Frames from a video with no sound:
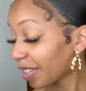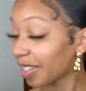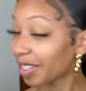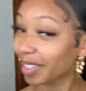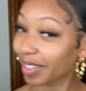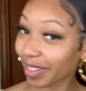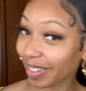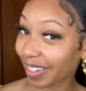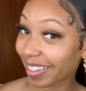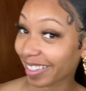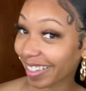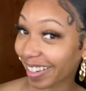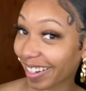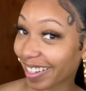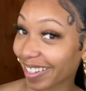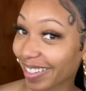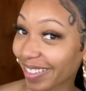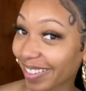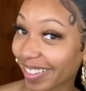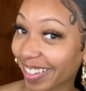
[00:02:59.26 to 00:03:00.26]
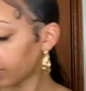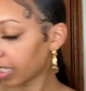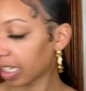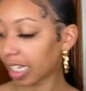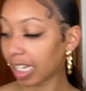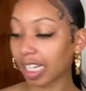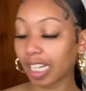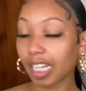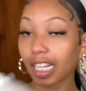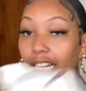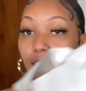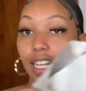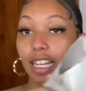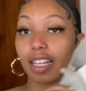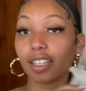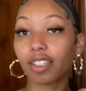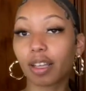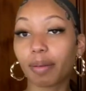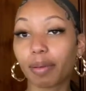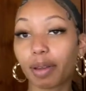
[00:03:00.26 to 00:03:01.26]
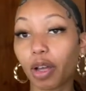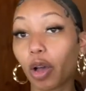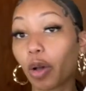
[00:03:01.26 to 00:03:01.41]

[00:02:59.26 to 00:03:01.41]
So let's get into it. So I'm gonna